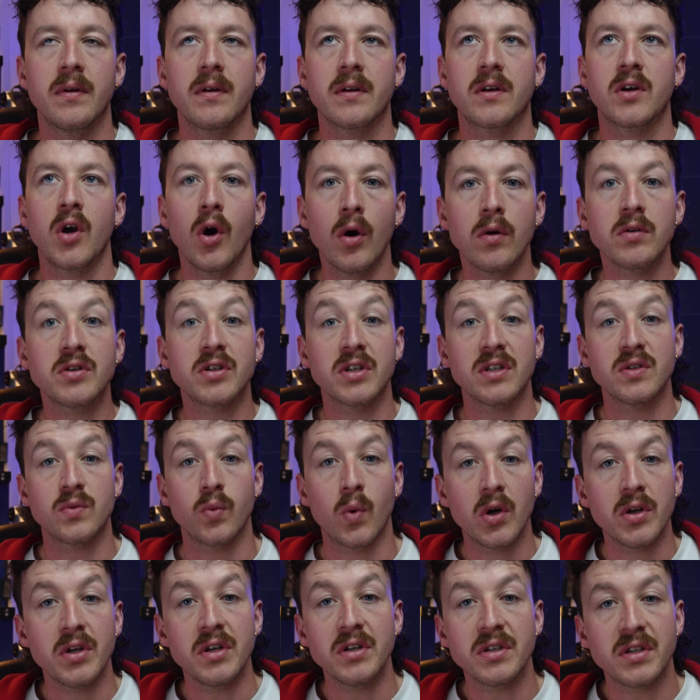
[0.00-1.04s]
coaches
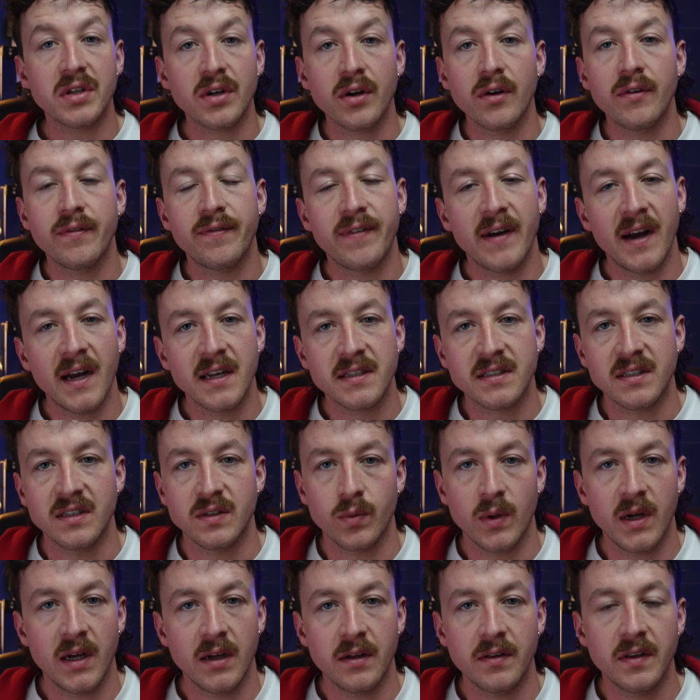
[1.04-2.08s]
want you to go fast as
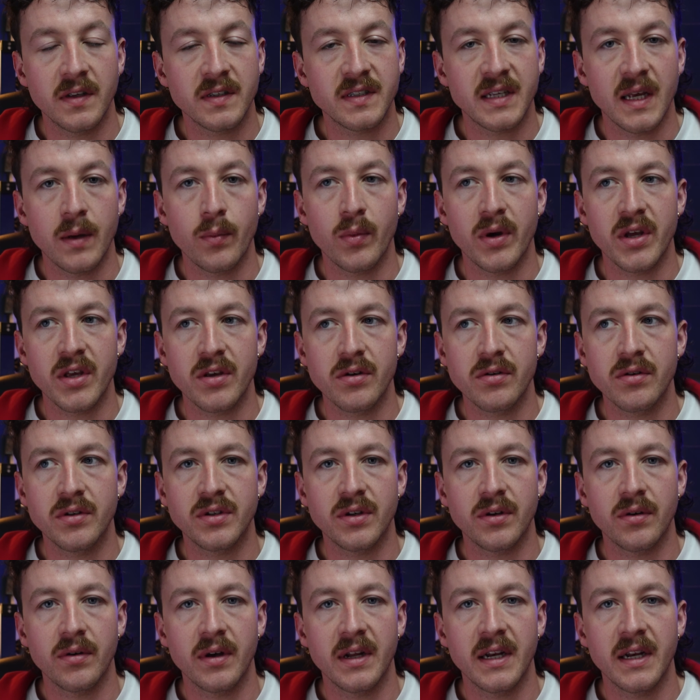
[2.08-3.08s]
well in the same way you do,